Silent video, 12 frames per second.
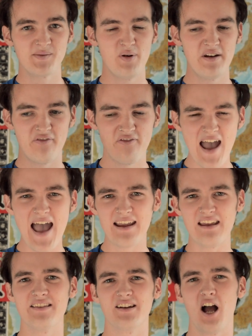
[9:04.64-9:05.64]
put fag
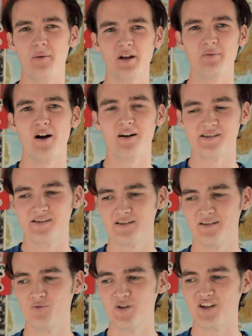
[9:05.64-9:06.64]
in the comment box,
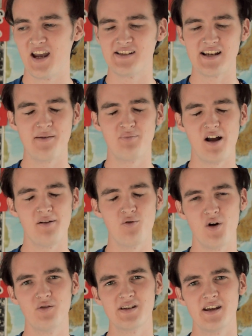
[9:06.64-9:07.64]
in which case I probably
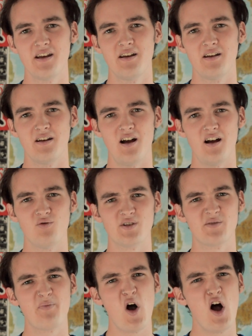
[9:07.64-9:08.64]
won't
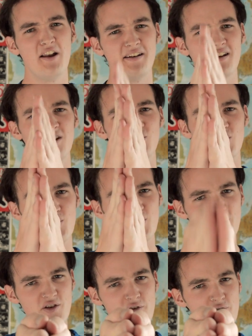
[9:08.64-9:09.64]
respond to
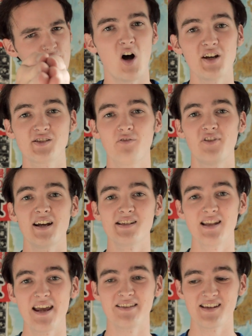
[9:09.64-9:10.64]
you. Also, if you guys
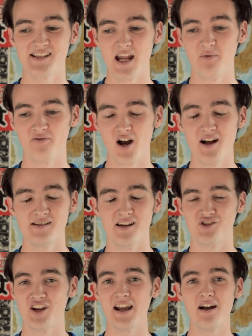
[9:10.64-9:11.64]
like this type of content,
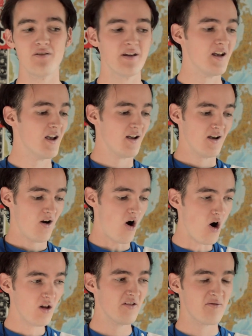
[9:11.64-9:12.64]
check out
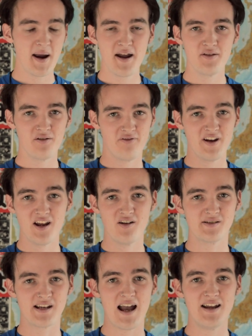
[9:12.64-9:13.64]
all of my other
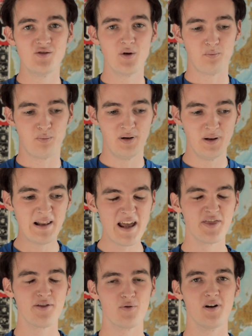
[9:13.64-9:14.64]
videos. I do a
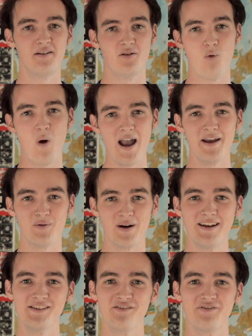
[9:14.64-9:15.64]
plethora and a wide
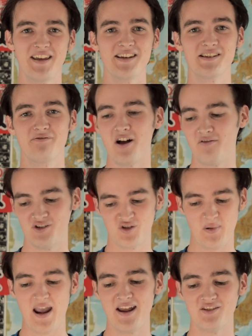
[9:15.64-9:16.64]
range of things involving
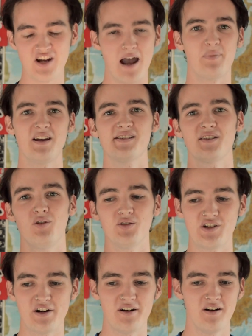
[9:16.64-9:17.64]
Japan, Japanese
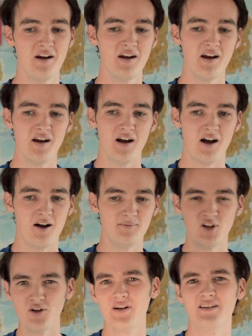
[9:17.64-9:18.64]
culture,
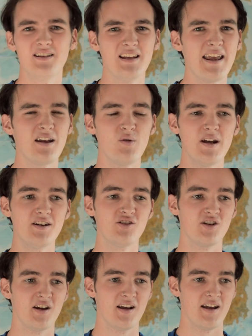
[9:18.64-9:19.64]
learning the
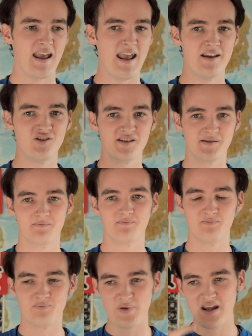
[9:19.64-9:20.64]
language, and just
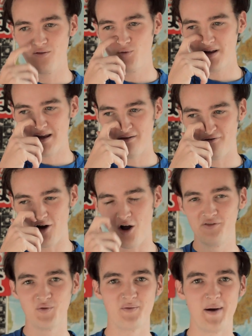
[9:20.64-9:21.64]
being really
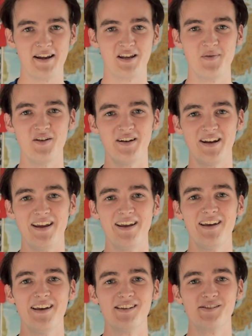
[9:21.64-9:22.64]
involved with my community.
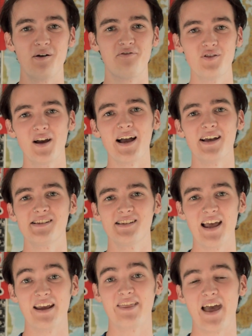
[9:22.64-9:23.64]
So if you guys
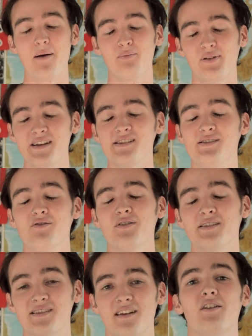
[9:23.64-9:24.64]
like that, please do
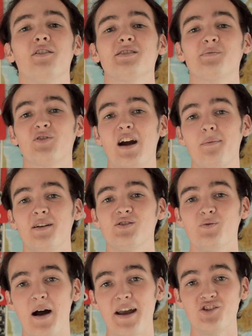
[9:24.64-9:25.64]
consider subscribing to
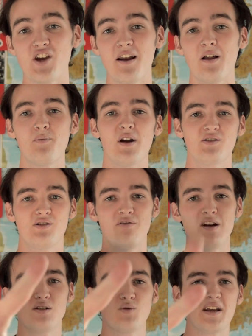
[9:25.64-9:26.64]
my channel. I put up 2
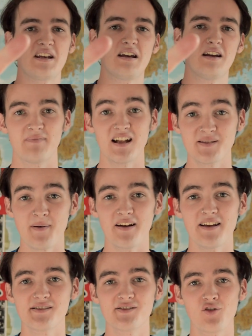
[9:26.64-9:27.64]
videos a week. That's about
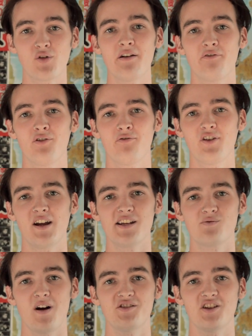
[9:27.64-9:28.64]
it. So grateful for you guys
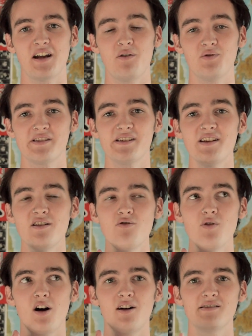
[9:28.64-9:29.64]
watching. I will see
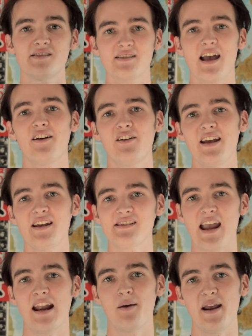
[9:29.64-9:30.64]
you on Saturday's
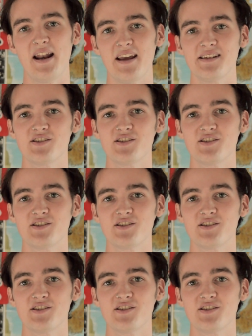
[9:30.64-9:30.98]
anime night